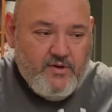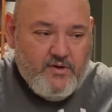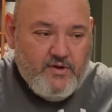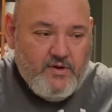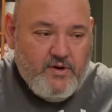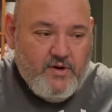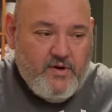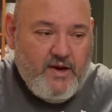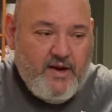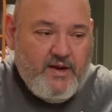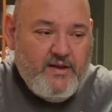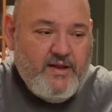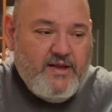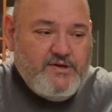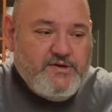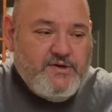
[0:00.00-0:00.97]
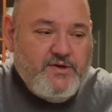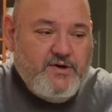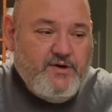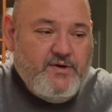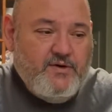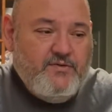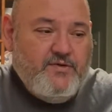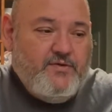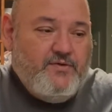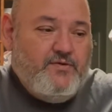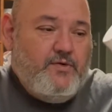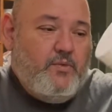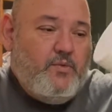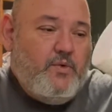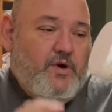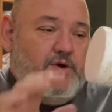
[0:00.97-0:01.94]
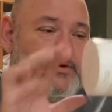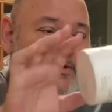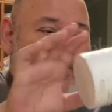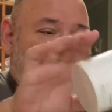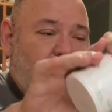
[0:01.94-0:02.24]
Alright, that's good enough for one.